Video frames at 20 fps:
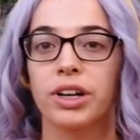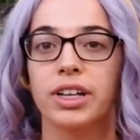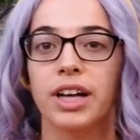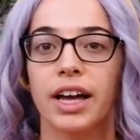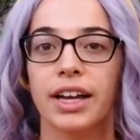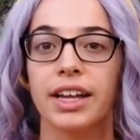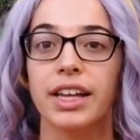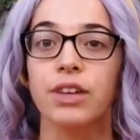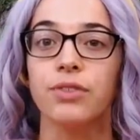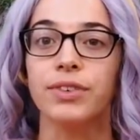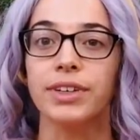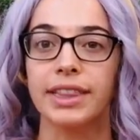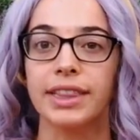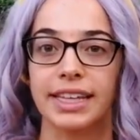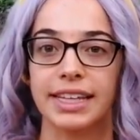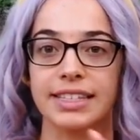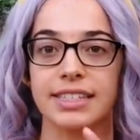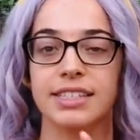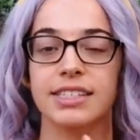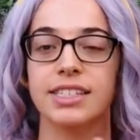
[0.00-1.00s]
cutting
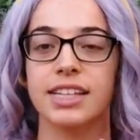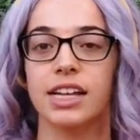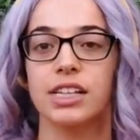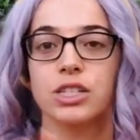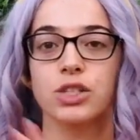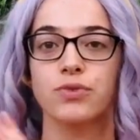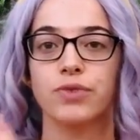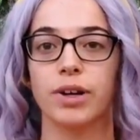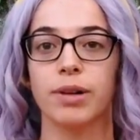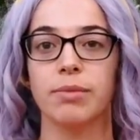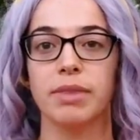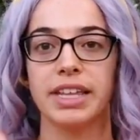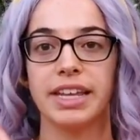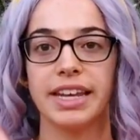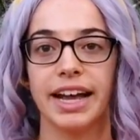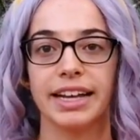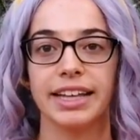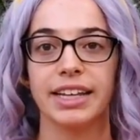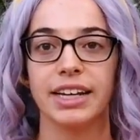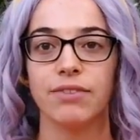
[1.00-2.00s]
releases us from the
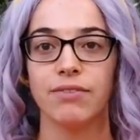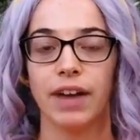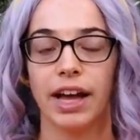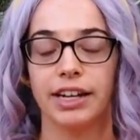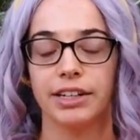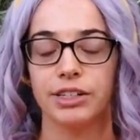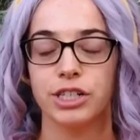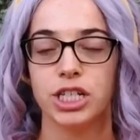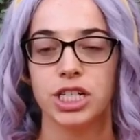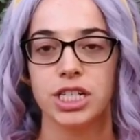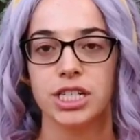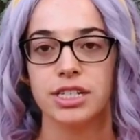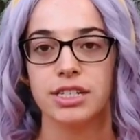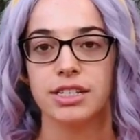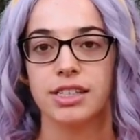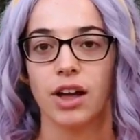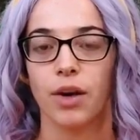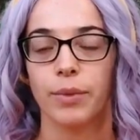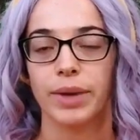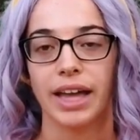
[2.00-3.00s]
negative energies
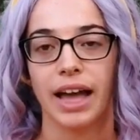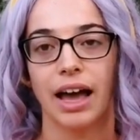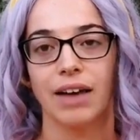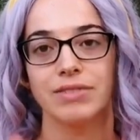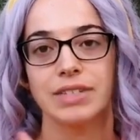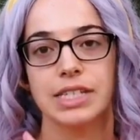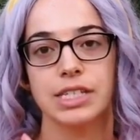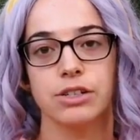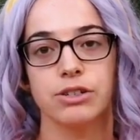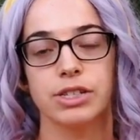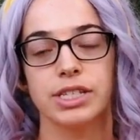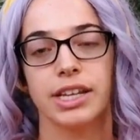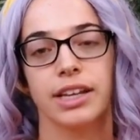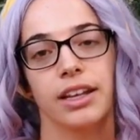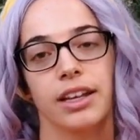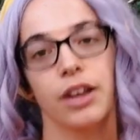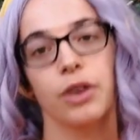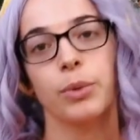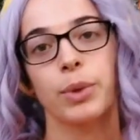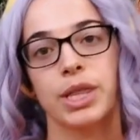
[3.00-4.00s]
that we have
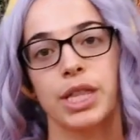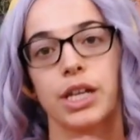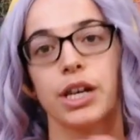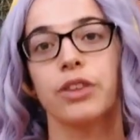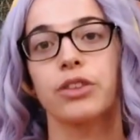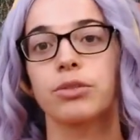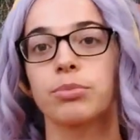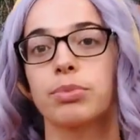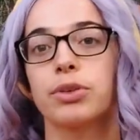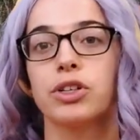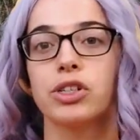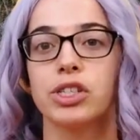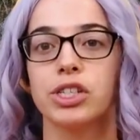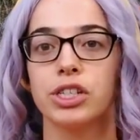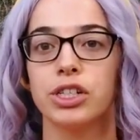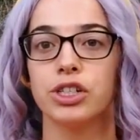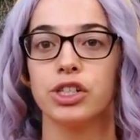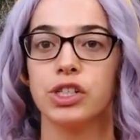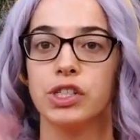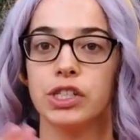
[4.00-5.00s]
associated with another
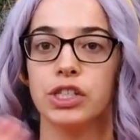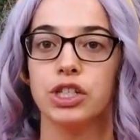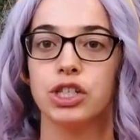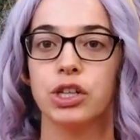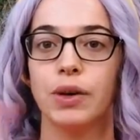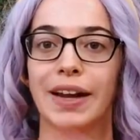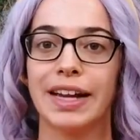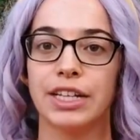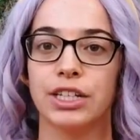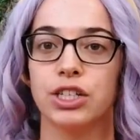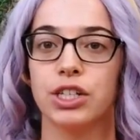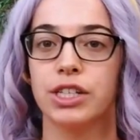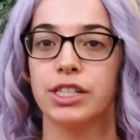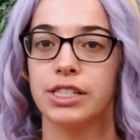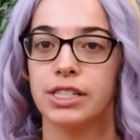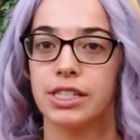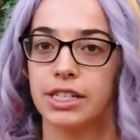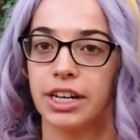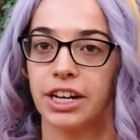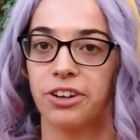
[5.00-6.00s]
person or situation,
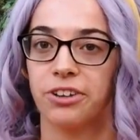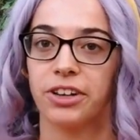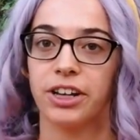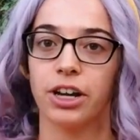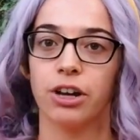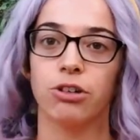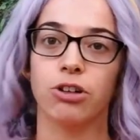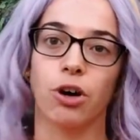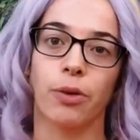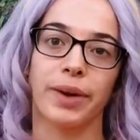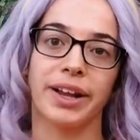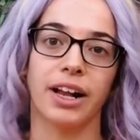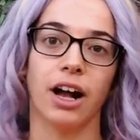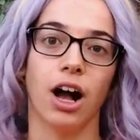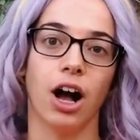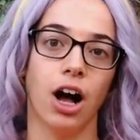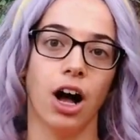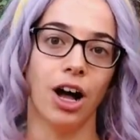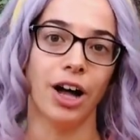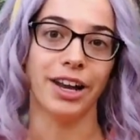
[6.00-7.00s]
scenario going
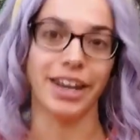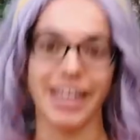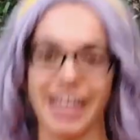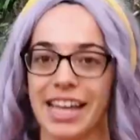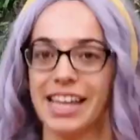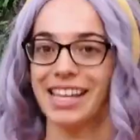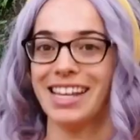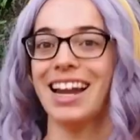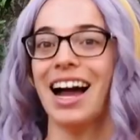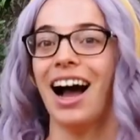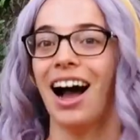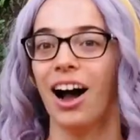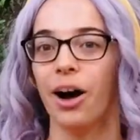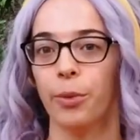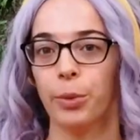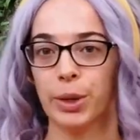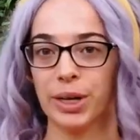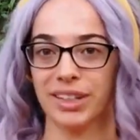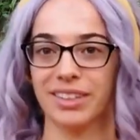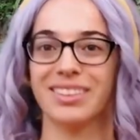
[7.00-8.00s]
on in
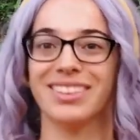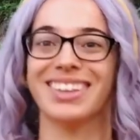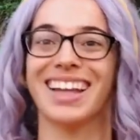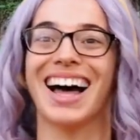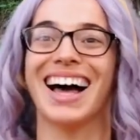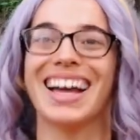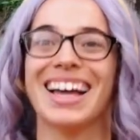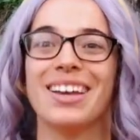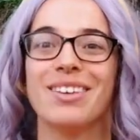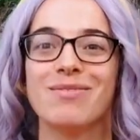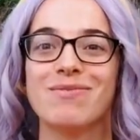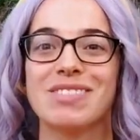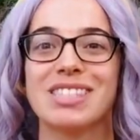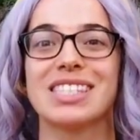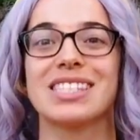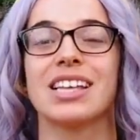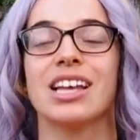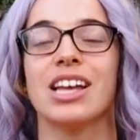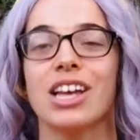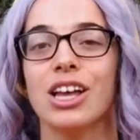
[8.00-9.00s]
our lives.
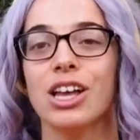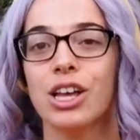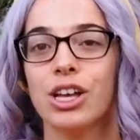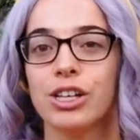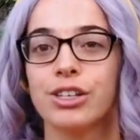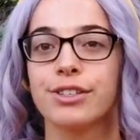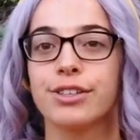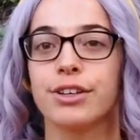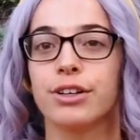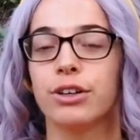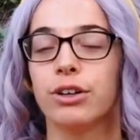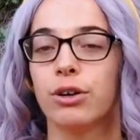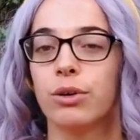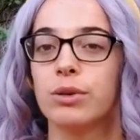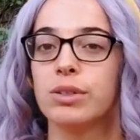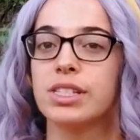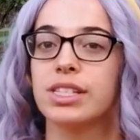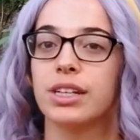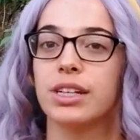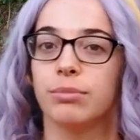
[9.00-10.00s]
So,
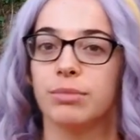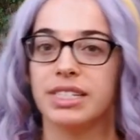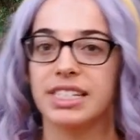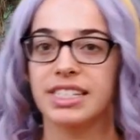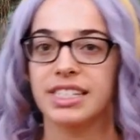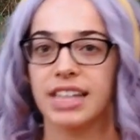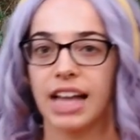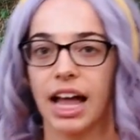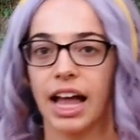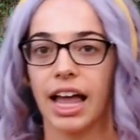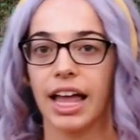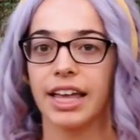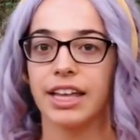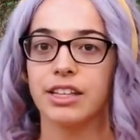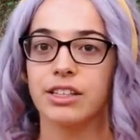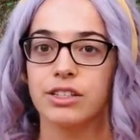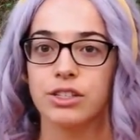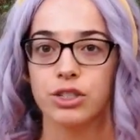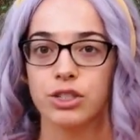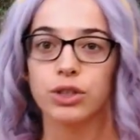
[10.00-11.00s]
some
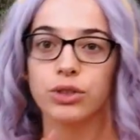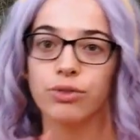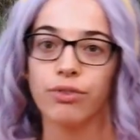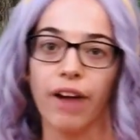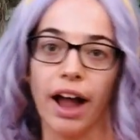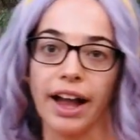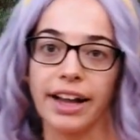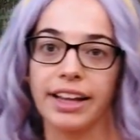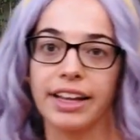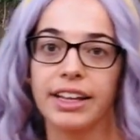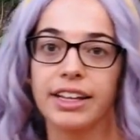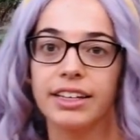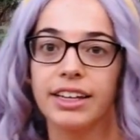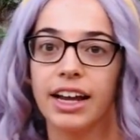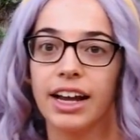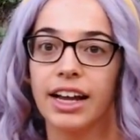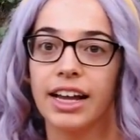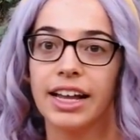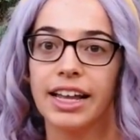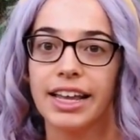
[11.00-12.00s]
signs to
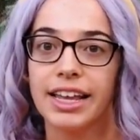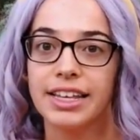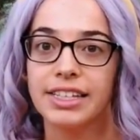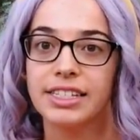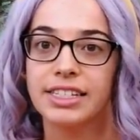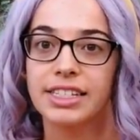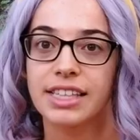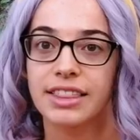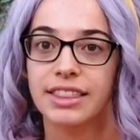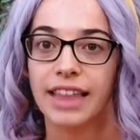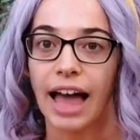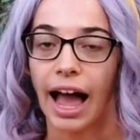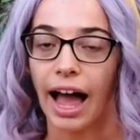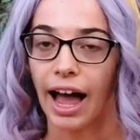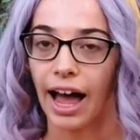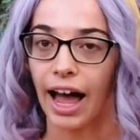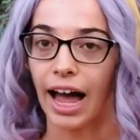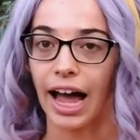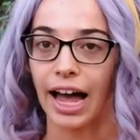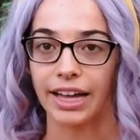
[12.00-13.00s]
recognize
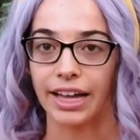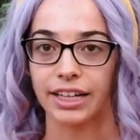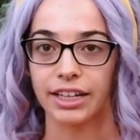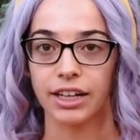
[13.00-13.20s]
that